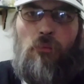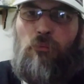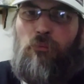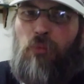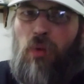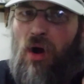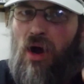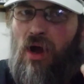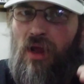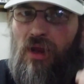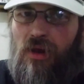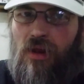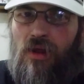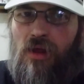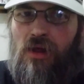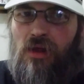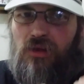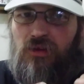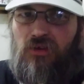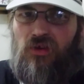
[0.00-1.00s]
But
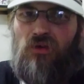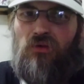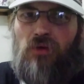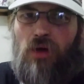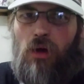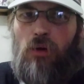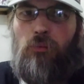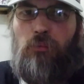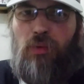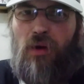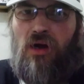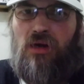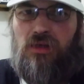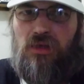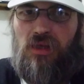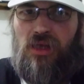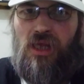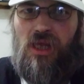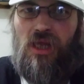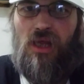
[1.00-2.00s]
Terrell
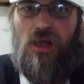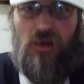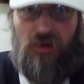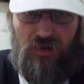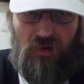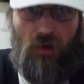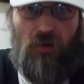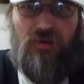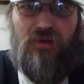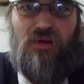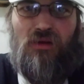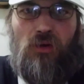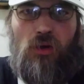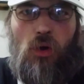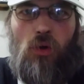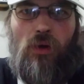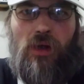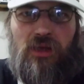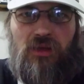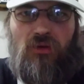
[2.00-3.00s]
Buckley is also
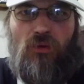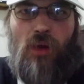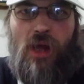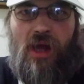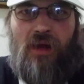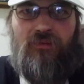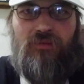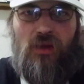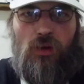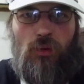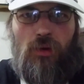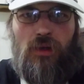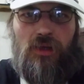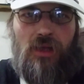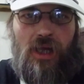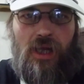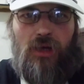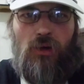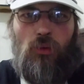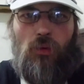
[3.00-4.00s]
going to have the
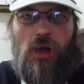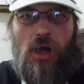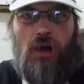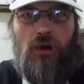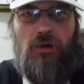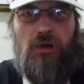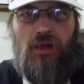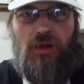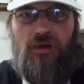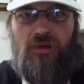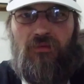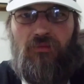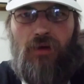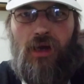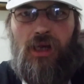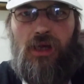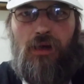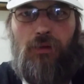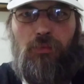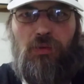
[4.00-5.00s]
Orlando Guardians
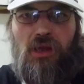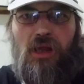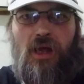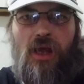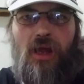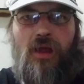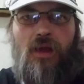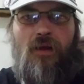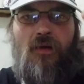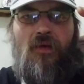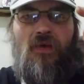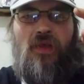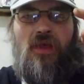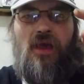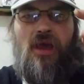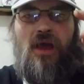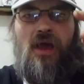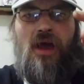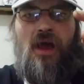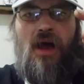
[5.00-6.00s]
ready to play.
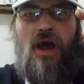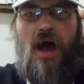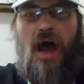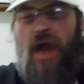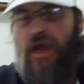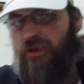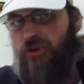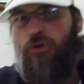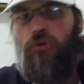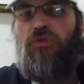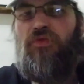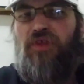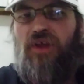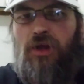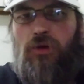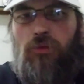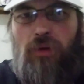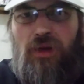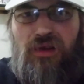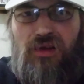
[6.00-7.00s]
I do
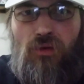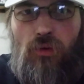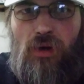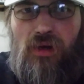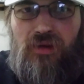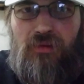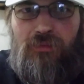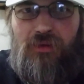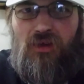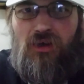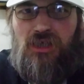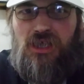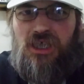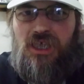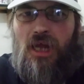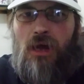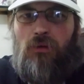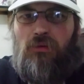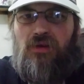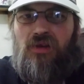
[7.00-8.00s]
think we score some
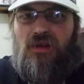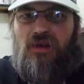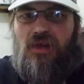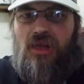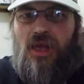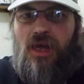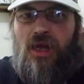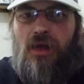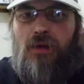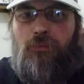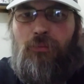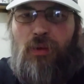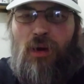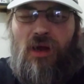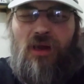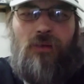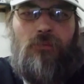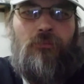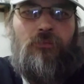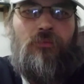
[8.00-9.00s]
touchdowns in the air,
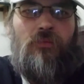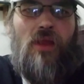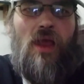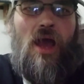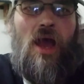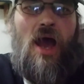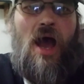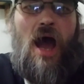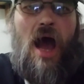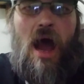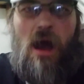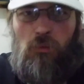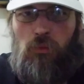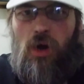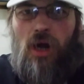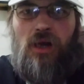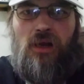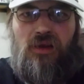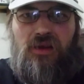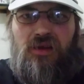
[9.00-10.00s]
but I
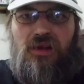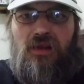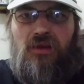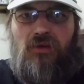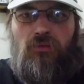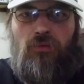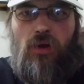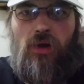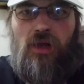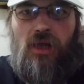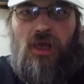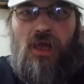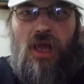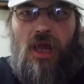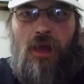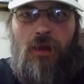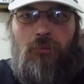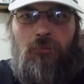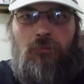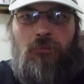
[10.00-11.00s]
want to see the running
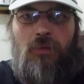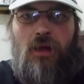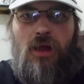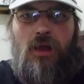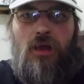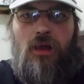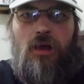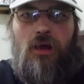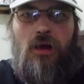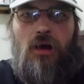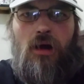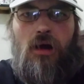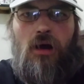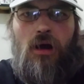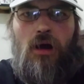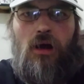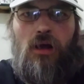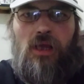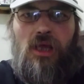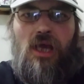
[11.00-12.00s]
game
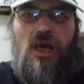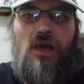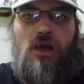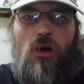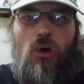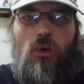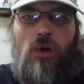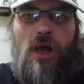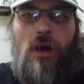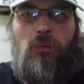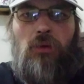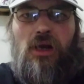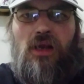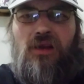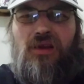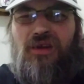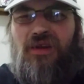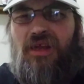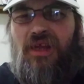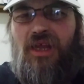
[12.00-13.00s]
uh, get going. I want to
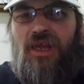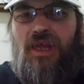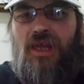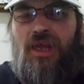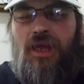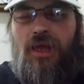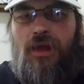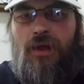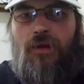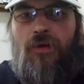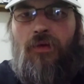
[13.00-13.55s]
see